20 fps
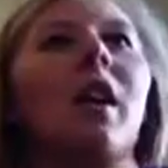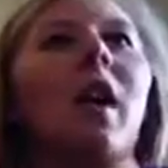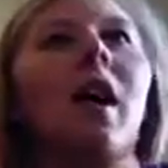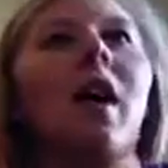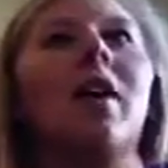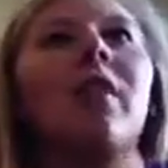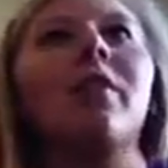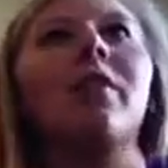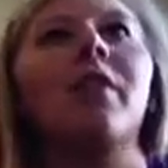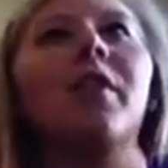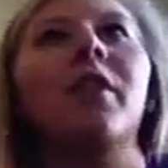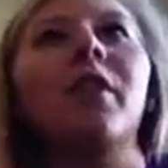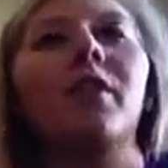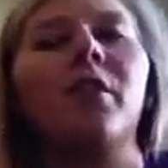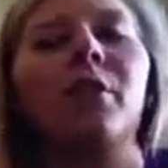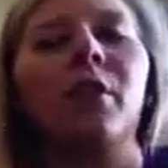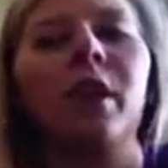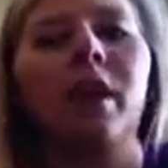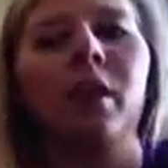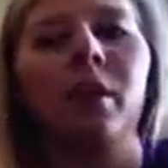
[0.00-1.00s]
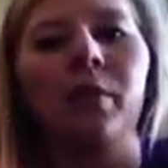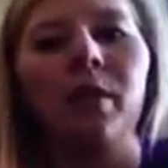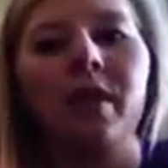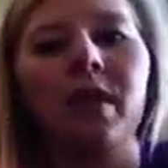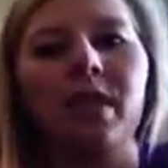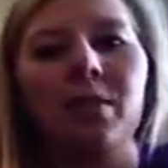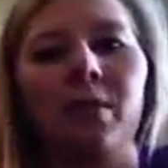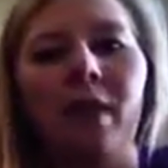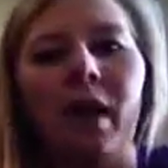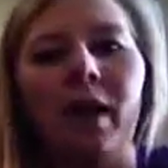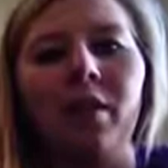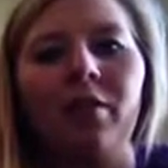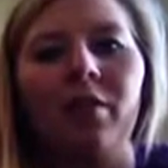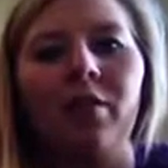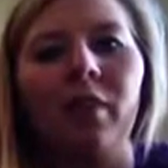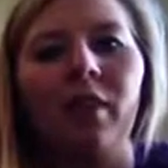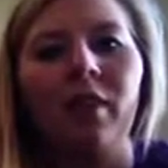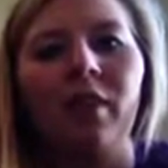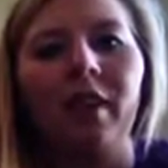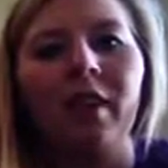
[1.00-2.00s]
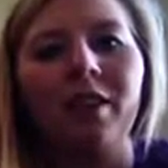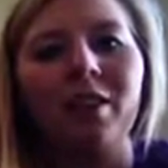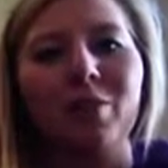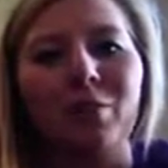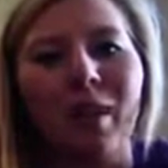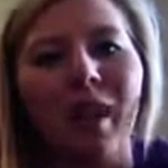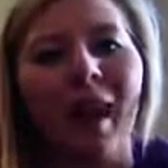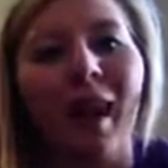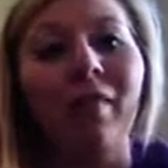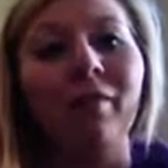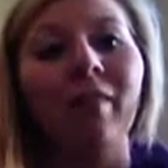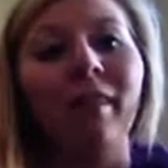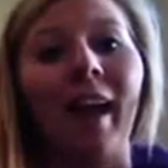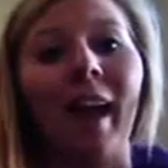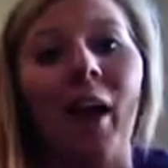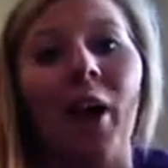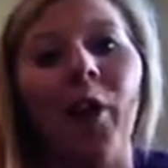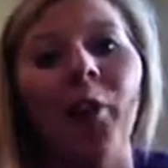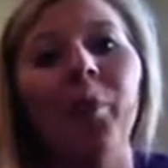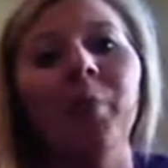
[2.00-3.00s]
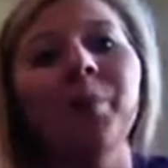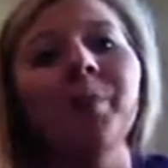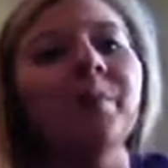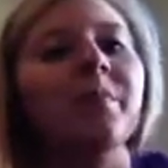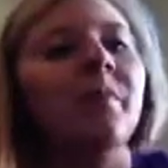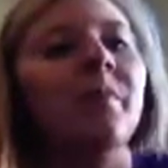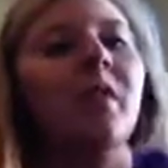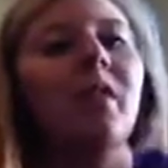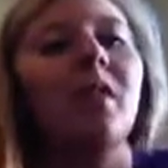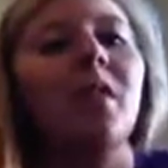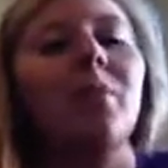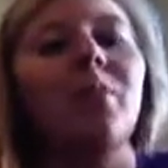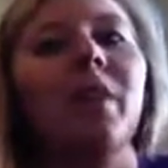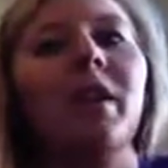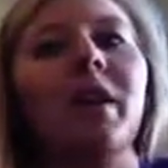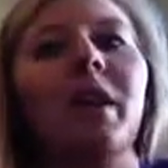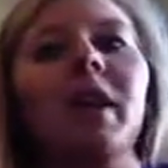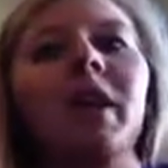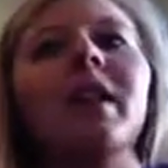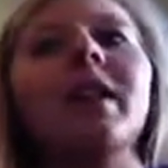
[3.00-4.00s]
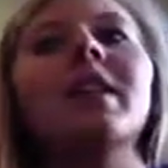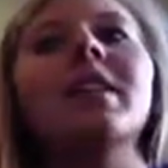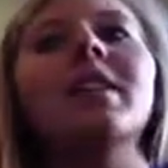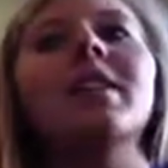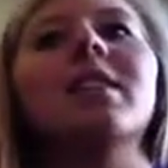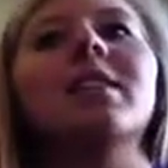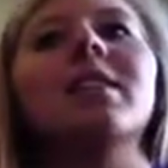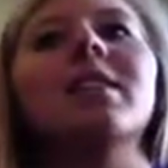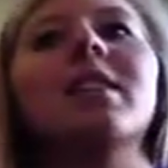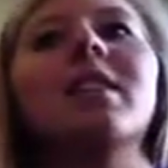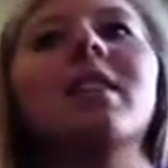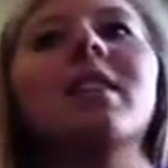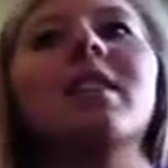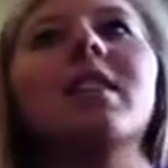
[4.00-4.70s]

have a greater respect for the things we have now because